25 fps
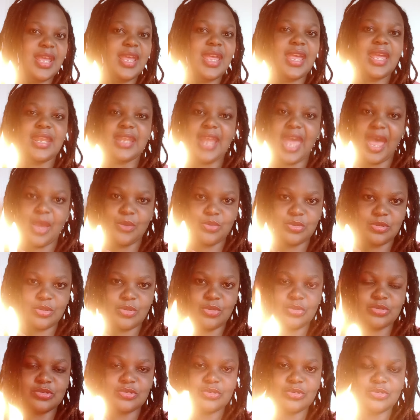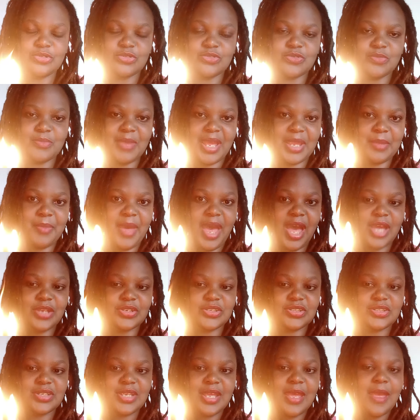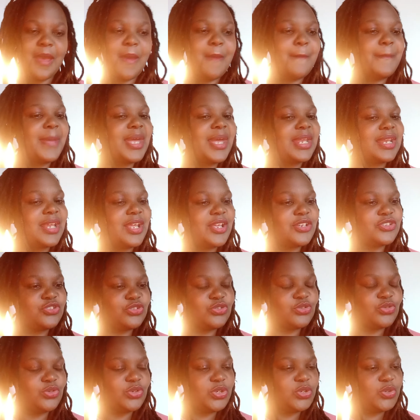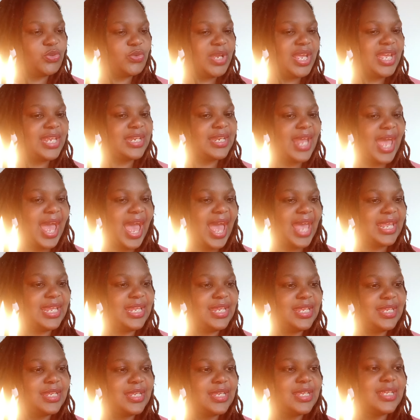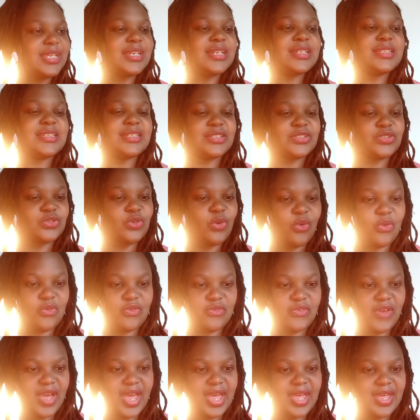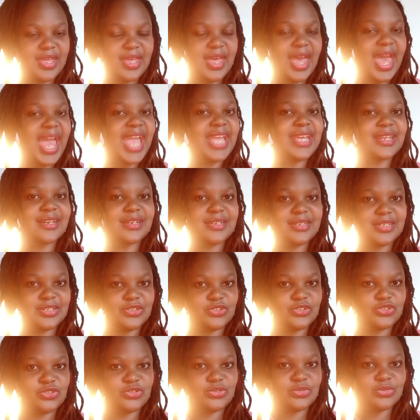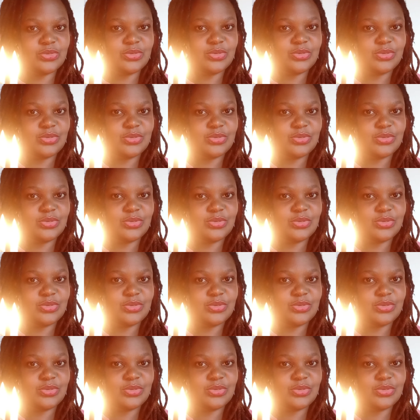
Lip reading: And I will also do my part. But as to you and I, it is over. I release you.